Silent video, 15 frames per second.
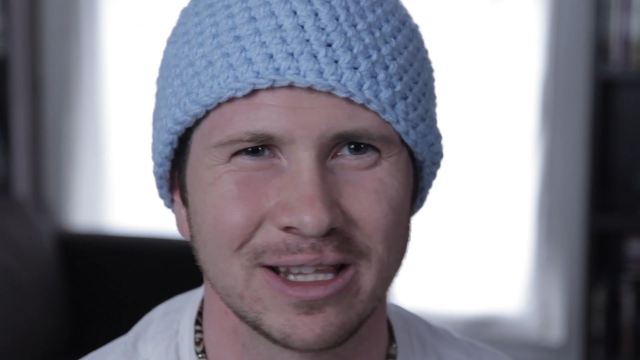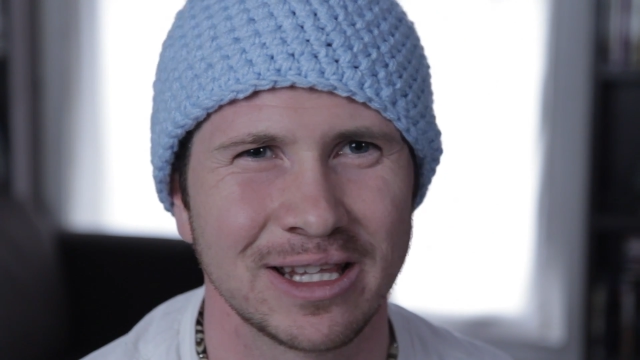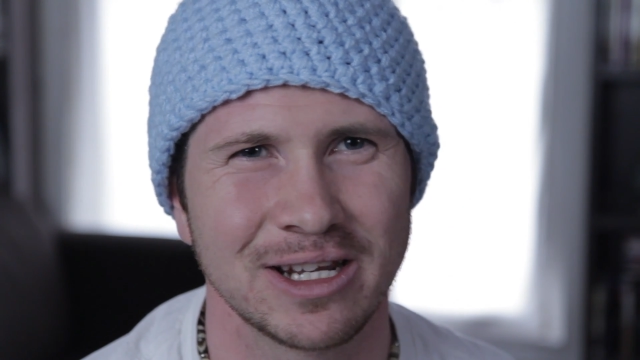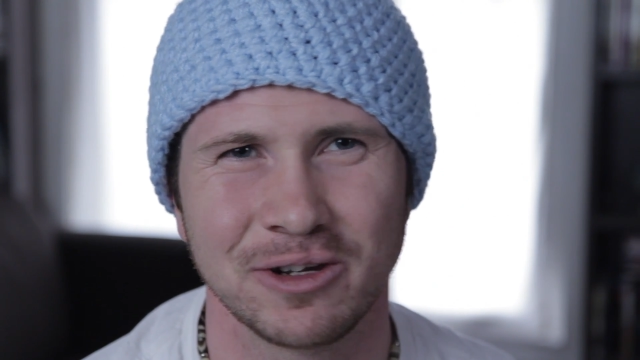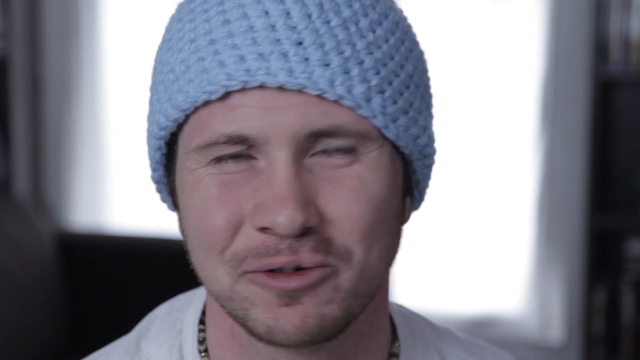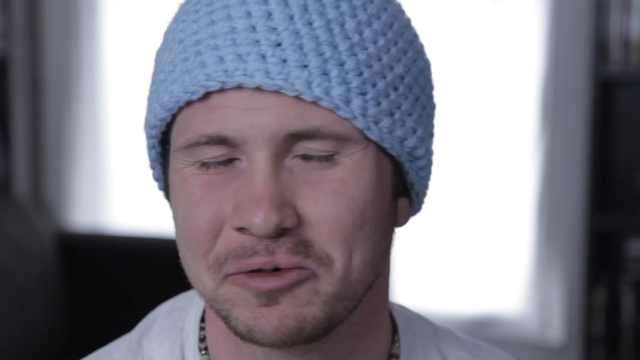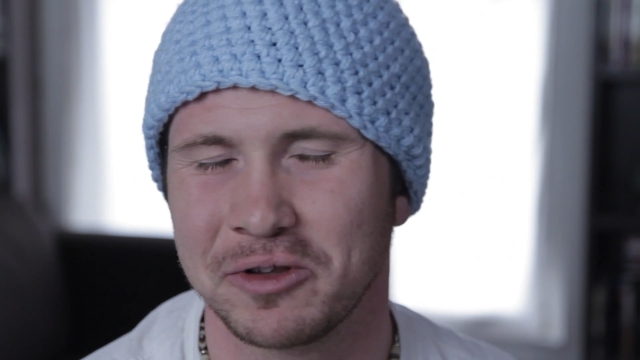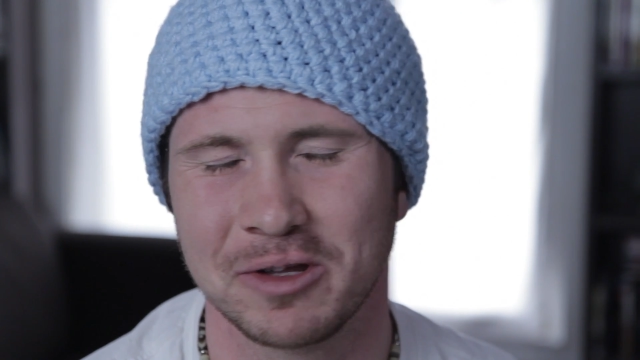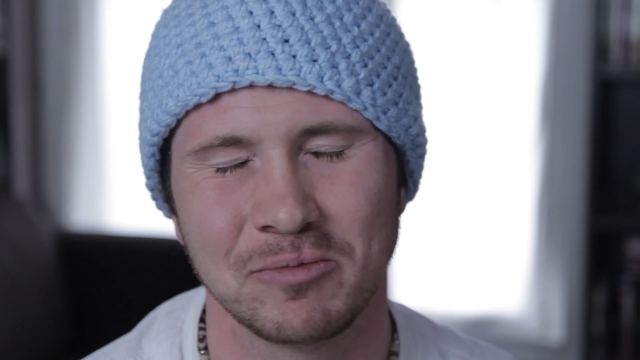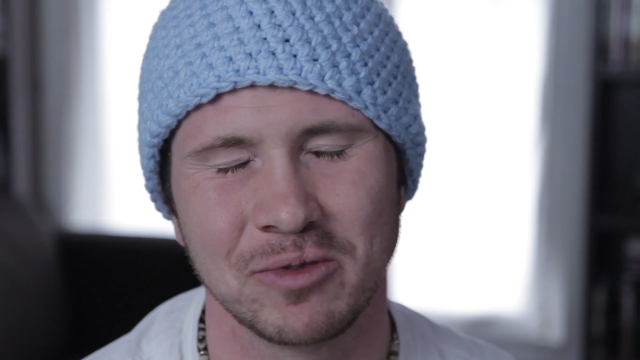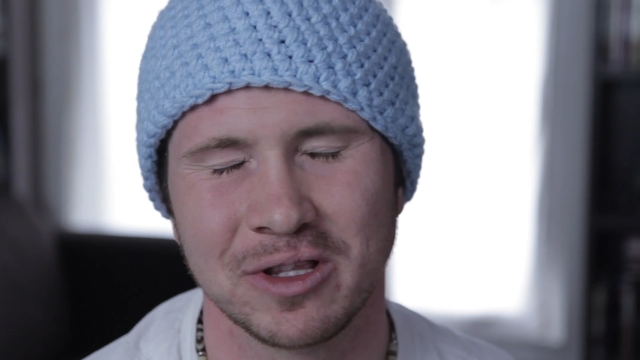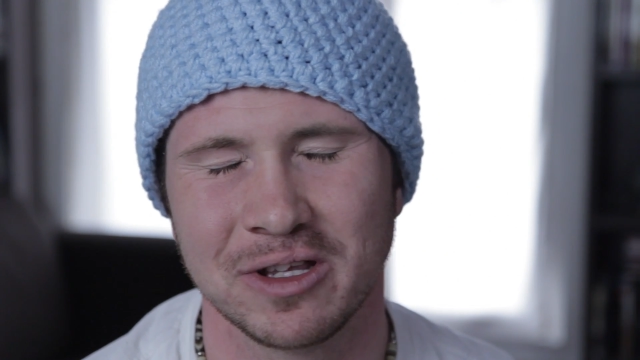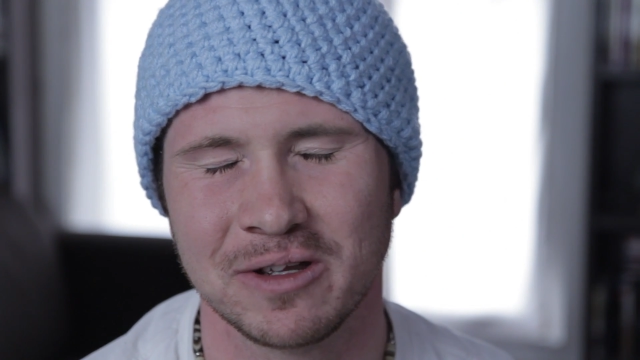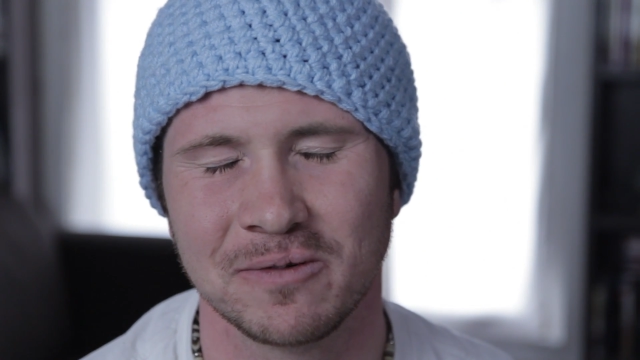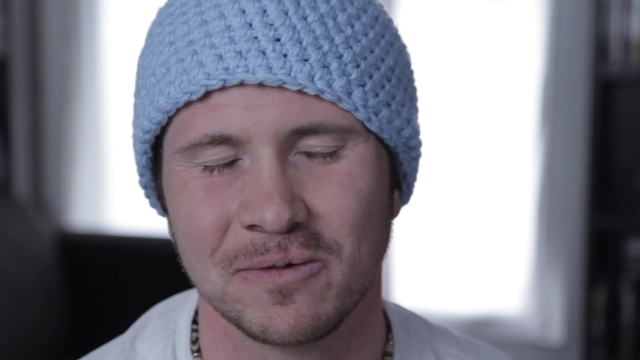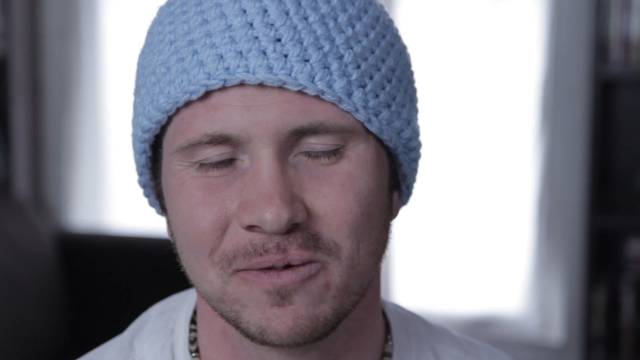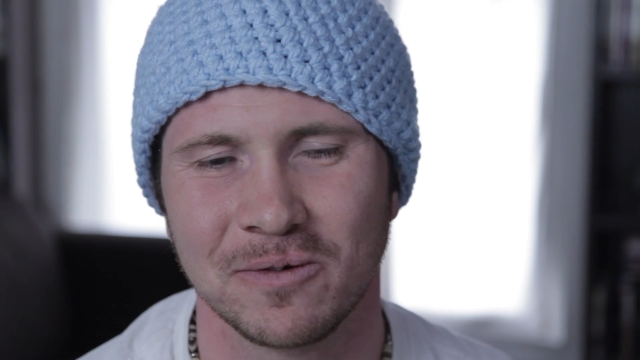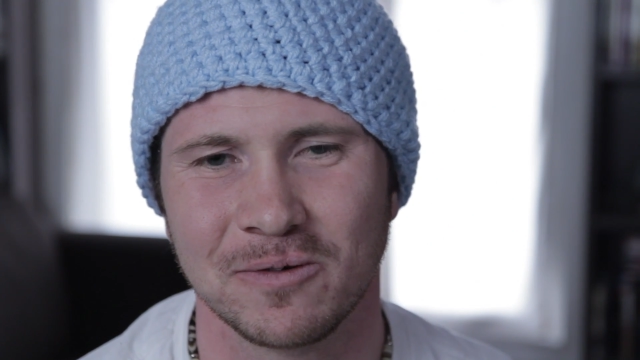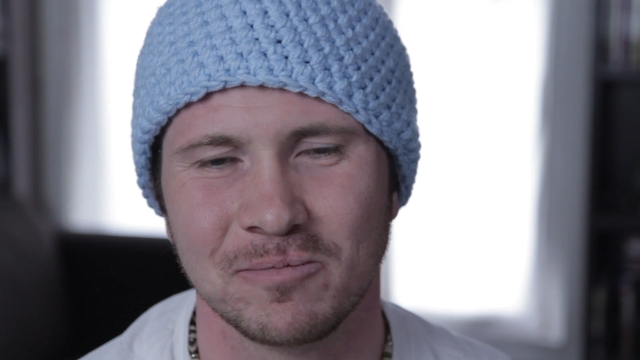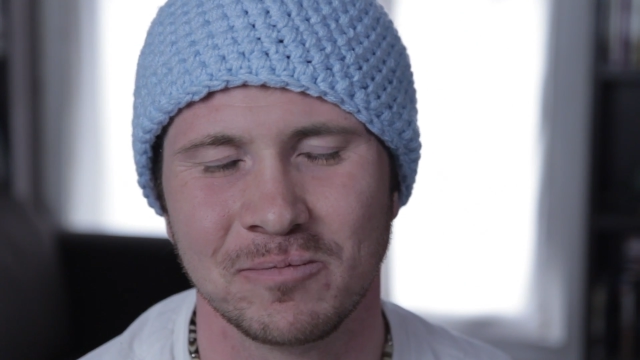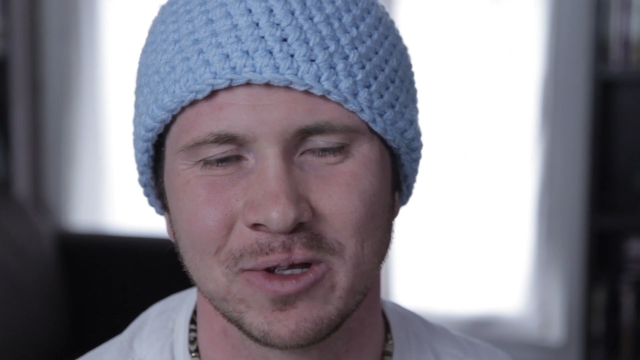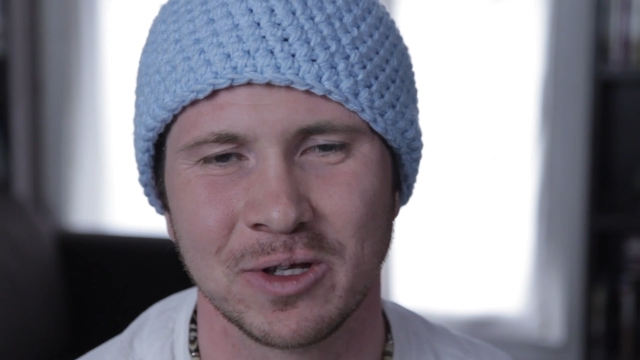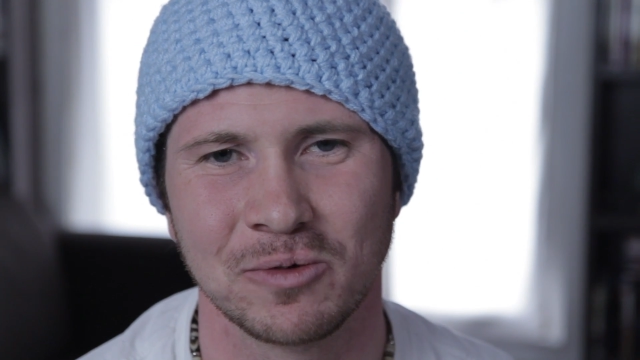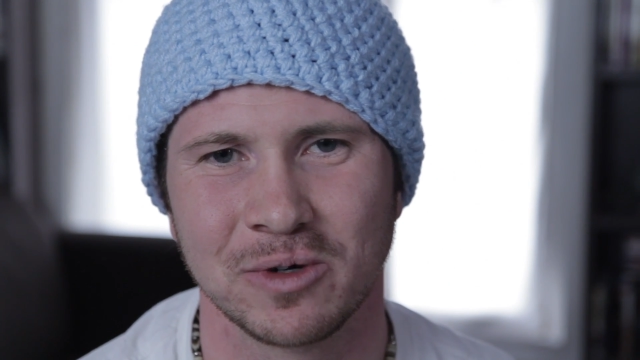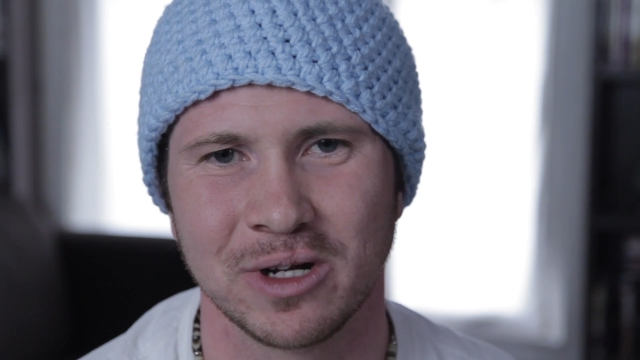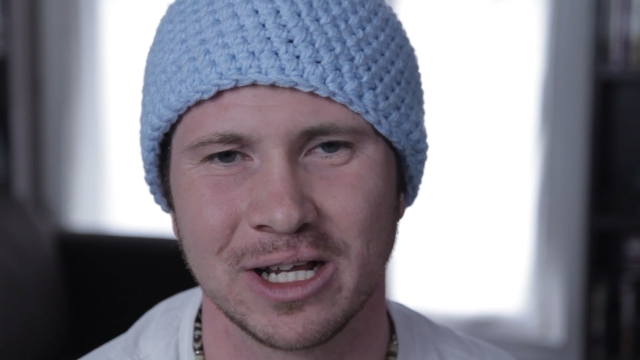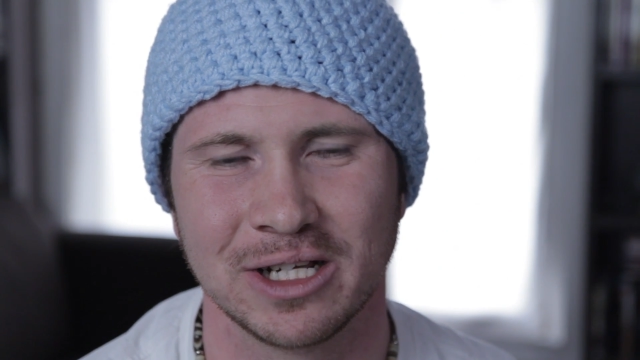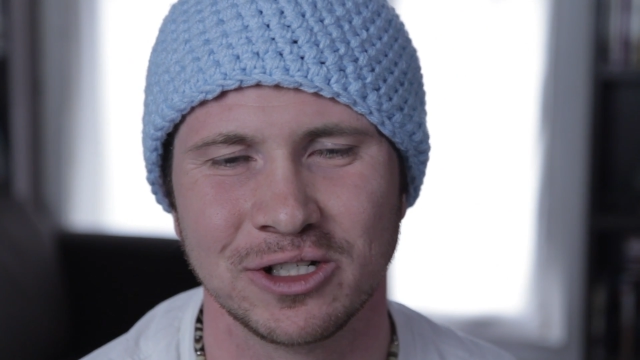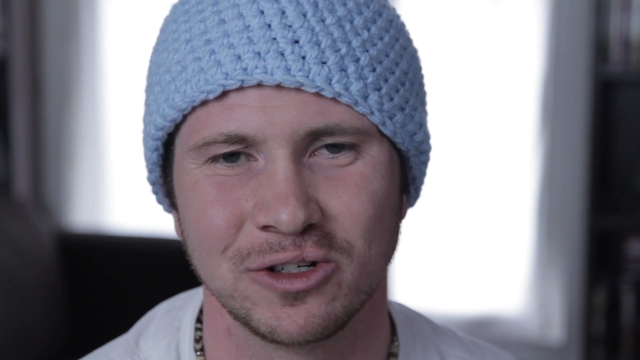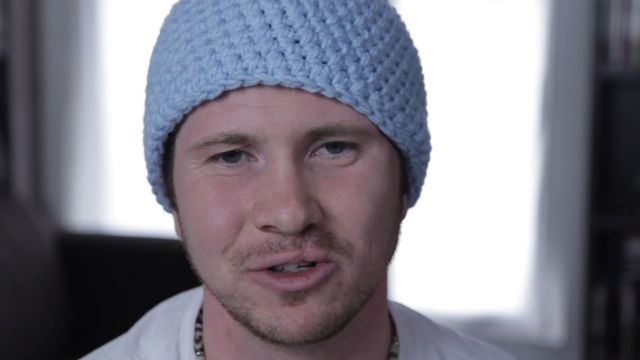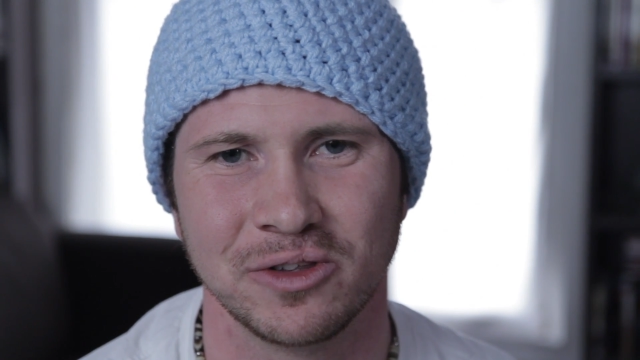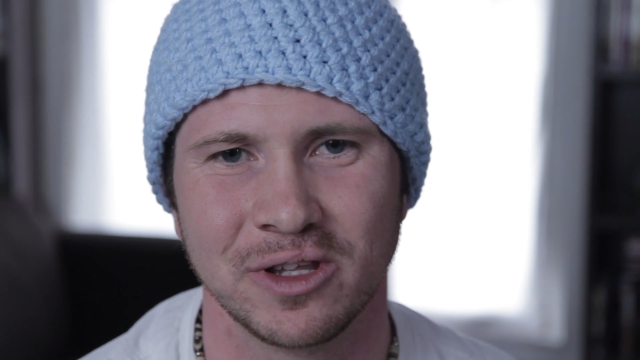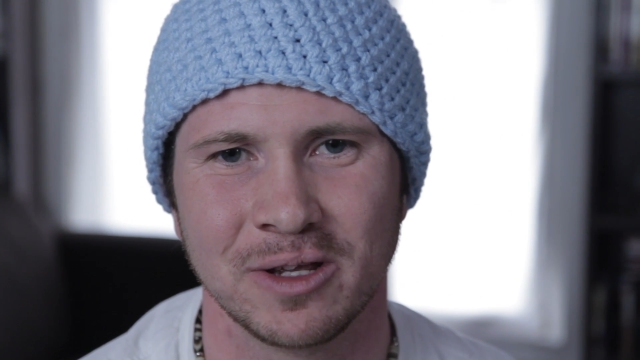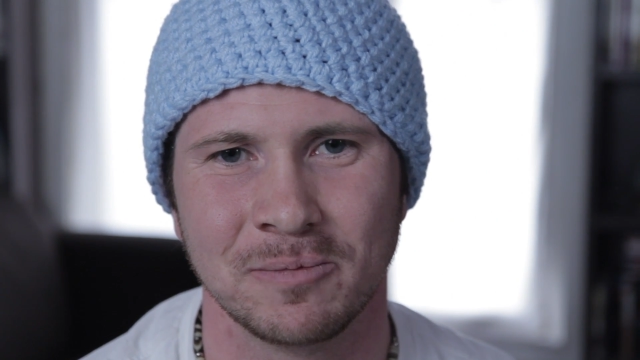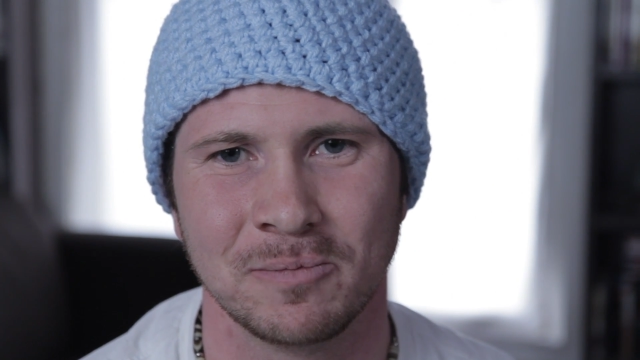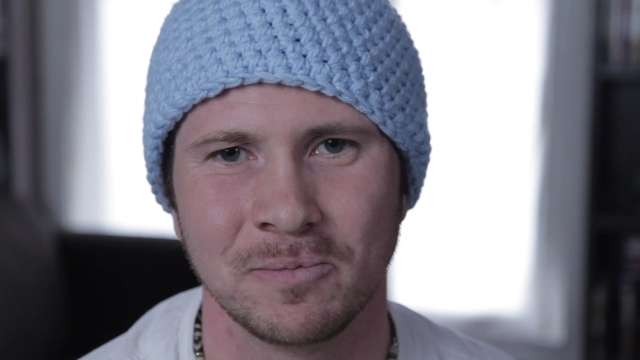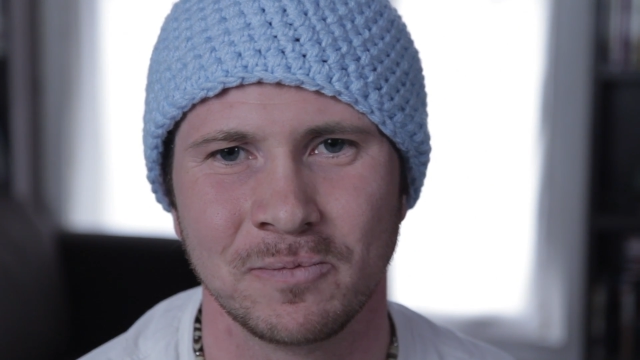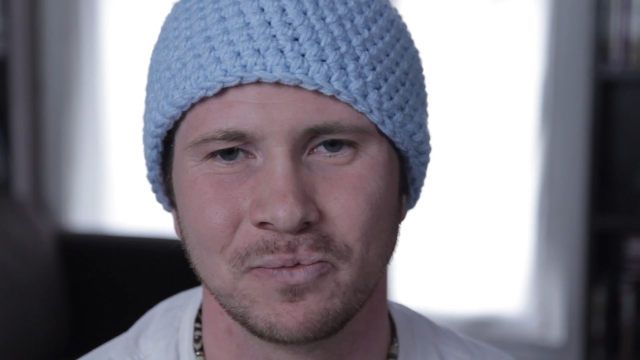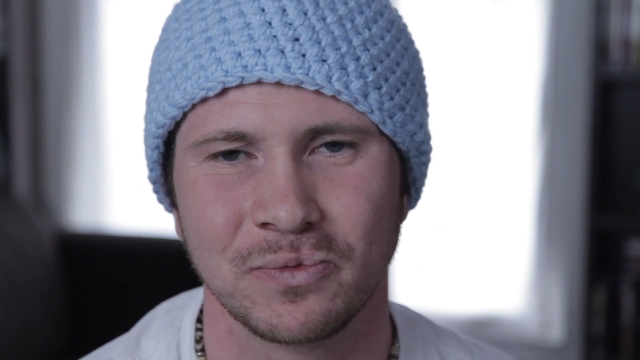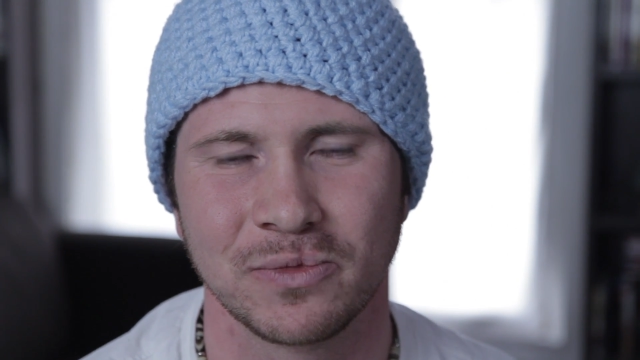They didn't really believe me when I told them.